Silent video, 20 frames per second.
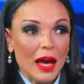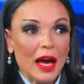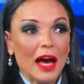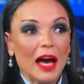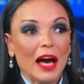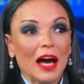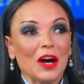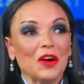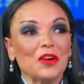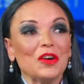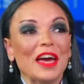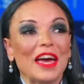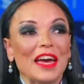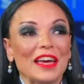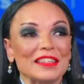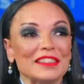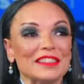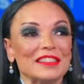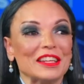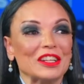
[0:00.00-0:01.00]
How
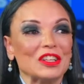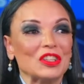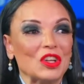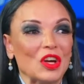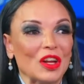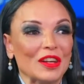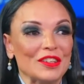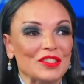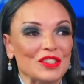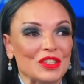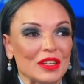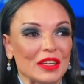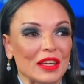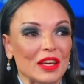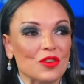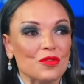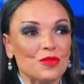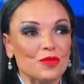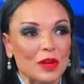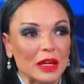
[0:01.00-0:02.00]
has technology
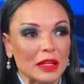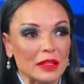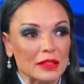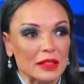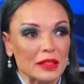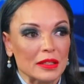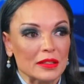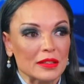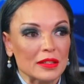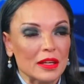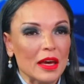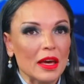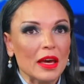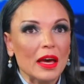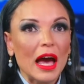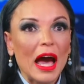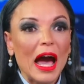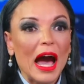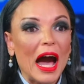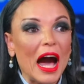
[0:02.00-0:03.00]
affected
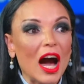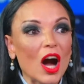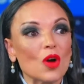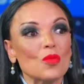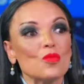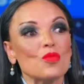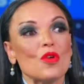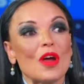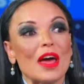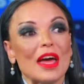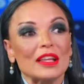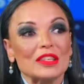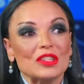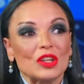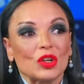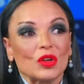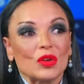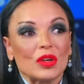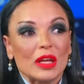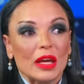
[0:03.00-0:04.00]
how brands are
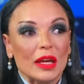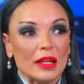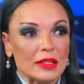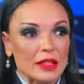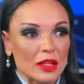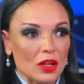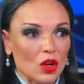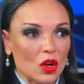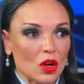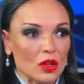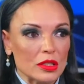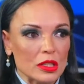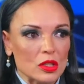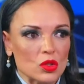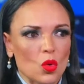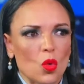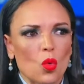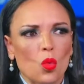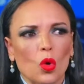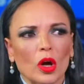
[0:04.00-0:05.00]
creating content,
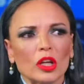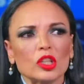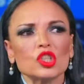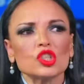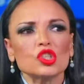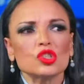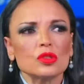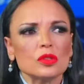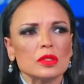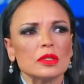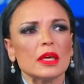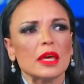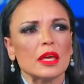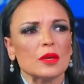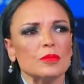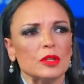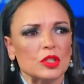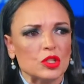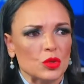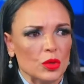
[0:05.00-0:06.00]
or what should they
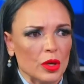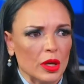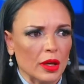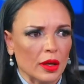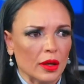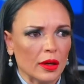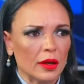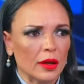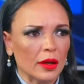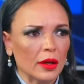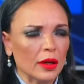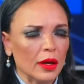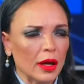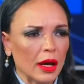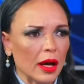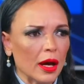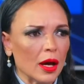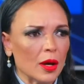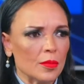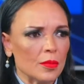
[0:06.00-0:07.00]
be doing
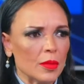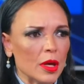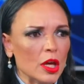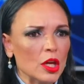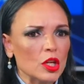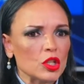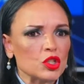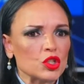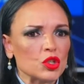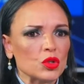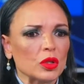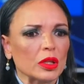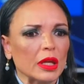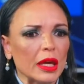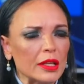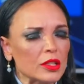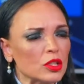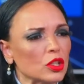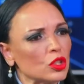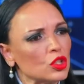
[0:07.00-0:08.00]
to
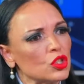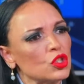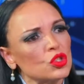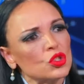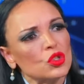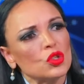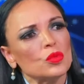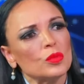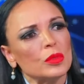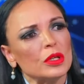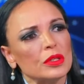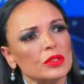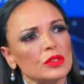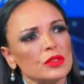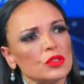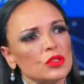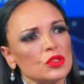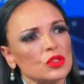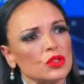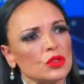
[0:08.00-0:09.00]
get
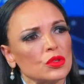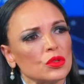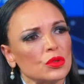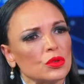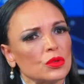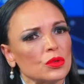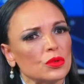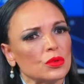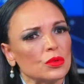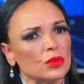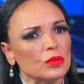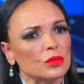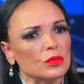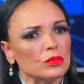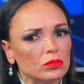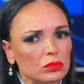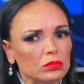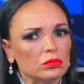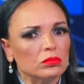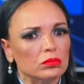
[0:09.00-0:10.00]
consumers to
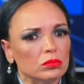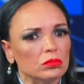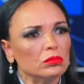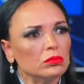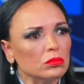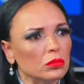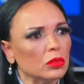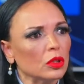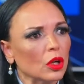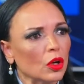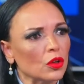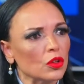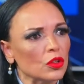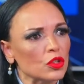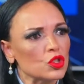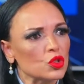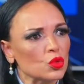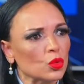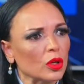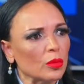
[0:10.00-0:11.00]
go to the
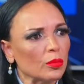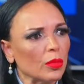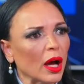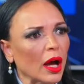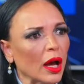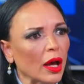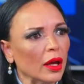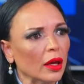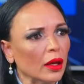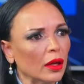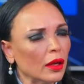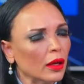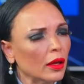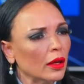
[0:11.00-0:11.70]
store and buy?